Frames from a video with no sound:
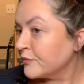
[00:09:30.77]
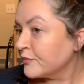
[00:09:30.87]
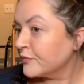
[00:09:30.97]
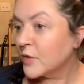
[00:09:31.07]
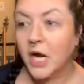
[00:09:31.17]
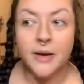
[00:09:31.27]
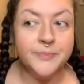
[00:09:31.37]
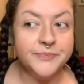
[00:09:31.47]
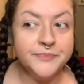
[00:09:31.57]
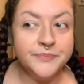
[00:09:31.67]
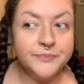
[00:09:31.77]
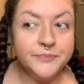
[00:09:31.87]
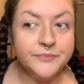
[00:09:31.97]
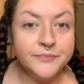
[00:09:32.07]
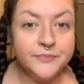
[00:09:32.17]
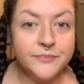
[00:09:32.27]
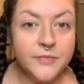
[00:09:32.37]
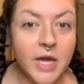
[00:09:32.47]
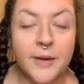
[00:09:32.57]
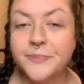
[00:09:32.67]
okay,
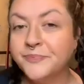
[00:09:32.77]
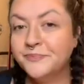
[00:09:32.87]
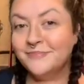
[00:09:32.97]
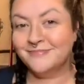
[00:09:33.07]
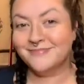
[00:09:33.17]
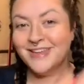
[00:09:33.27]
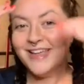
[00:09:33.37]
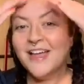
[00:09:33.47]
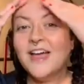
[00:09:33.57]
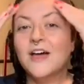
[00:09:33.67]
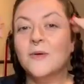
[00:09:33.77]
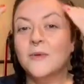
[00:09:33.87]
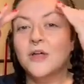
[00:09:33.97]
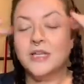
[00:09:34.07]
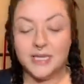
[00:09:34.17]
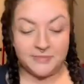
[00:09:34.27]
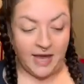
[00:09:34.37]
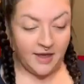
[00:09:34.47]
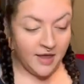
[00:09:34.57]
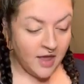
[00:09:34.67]
yeah, we'll keep
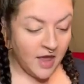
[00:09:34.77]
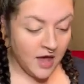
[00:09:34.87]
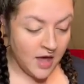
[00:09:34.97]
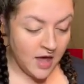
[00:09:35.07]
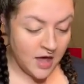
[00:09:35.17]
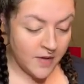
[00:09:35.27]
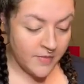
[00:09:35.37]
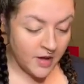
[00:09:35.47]
that. Then